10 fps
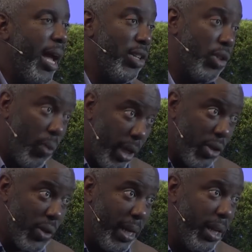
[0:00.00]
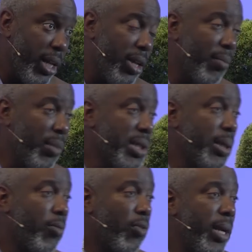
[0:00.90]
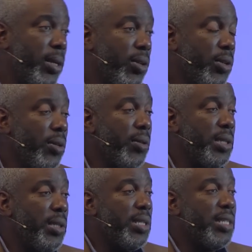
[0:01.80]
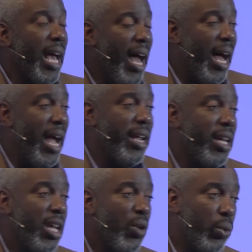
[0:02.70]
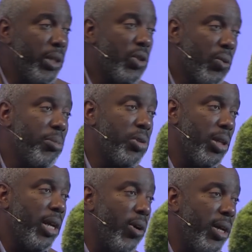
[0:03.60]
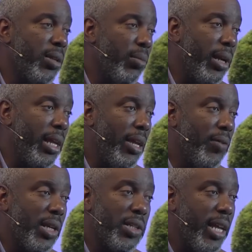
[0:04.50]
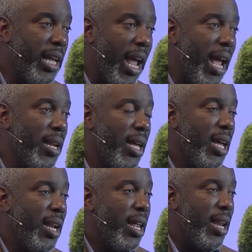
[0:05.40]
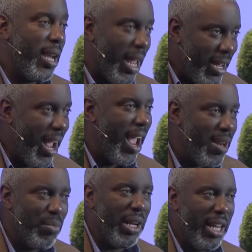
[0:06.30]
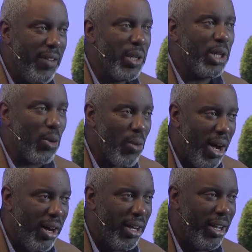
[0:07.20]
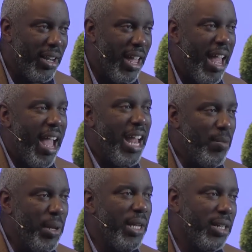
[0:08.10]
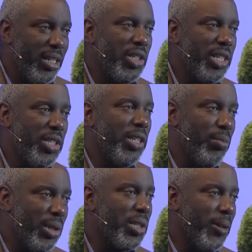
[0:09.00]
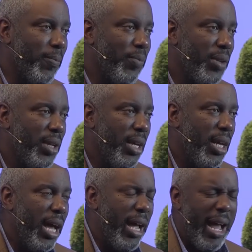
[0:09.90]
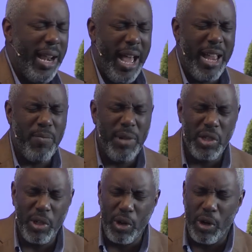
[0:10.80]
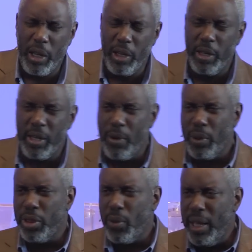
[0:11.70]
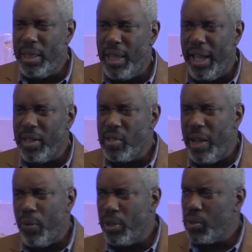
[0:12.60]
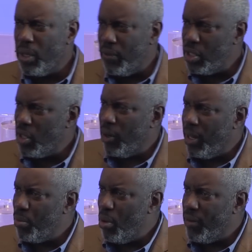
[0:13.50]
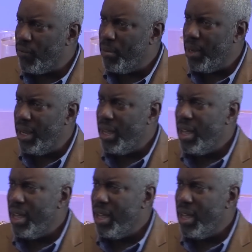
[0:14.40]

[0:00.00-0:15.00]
And so, what you're trying to get your Muslim friend to do is decide which scripture they're going to believe because they can't, they, they can't believe the Quran and be a consistent Muslim. I, I, mentioned earlier that there were three things that were sort of a turning point for me